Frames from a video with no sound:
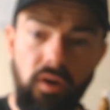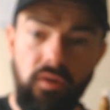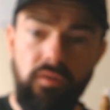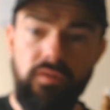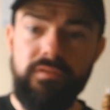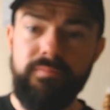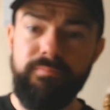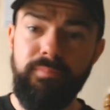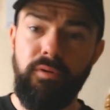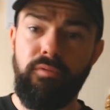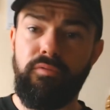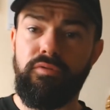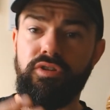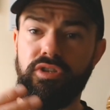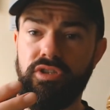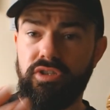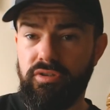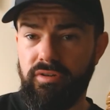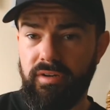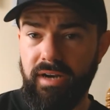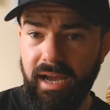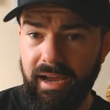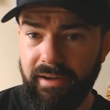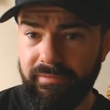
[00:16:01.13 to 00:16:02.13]
but we're just
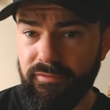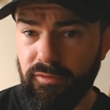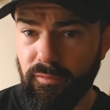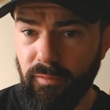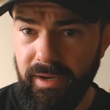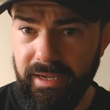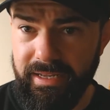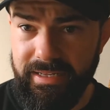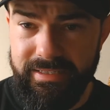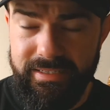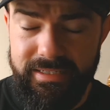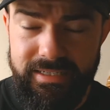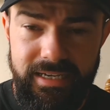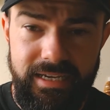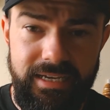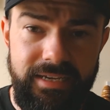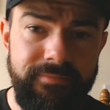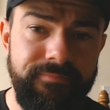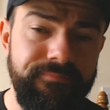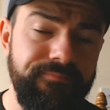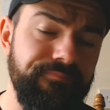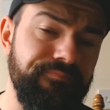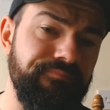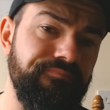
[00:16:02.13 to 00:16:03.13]
going to have to wait and see.
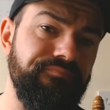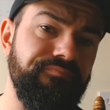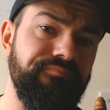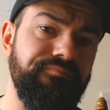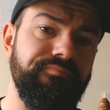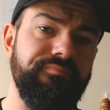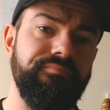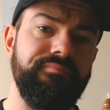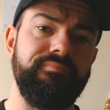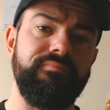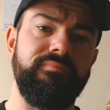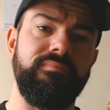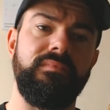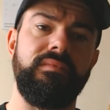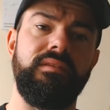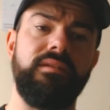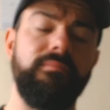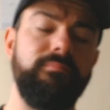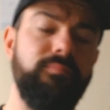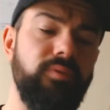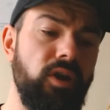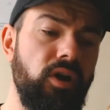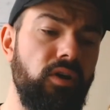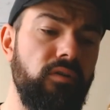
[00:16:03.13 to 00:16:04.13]

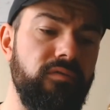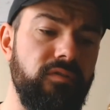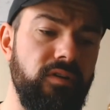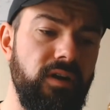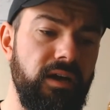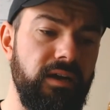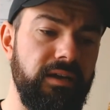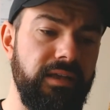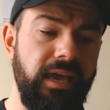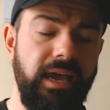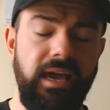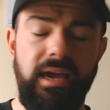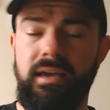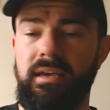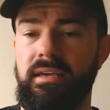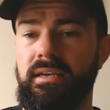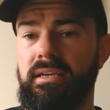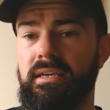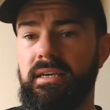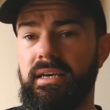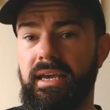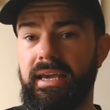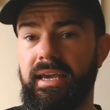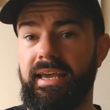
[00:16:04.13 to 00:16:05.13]
But overall, yeah,
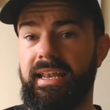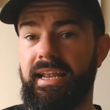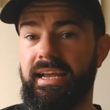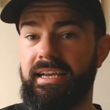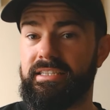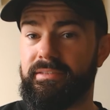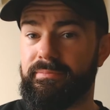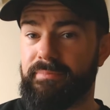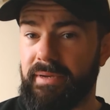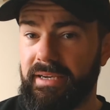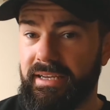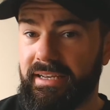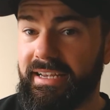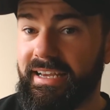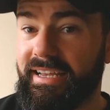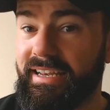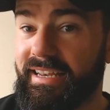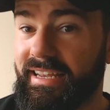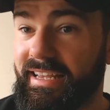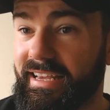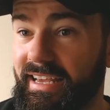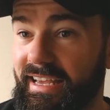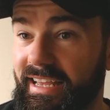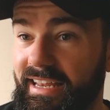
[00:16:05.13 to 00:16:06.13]
it has been an
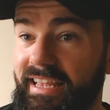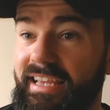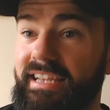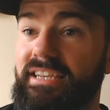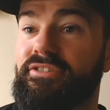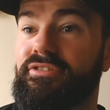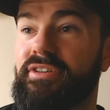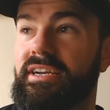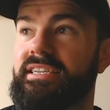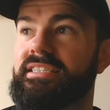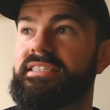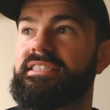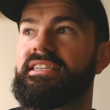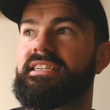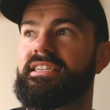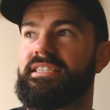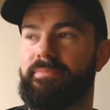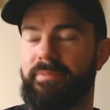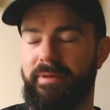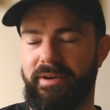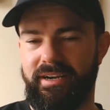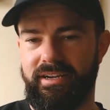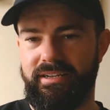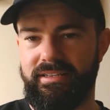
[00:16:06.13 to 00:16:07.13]
interesting
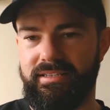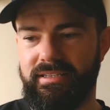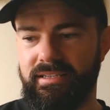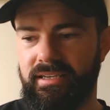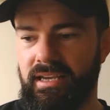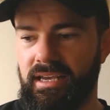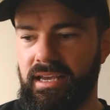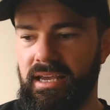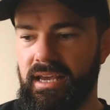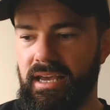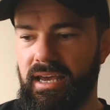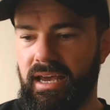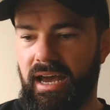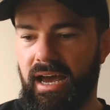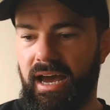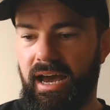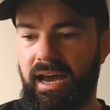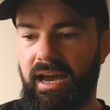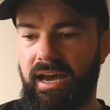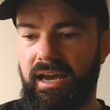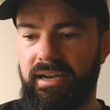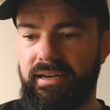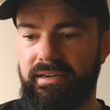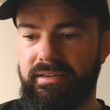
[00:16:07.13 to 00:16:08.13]
experience,
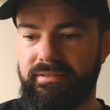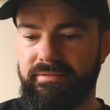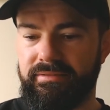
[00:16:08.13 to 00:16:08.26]
and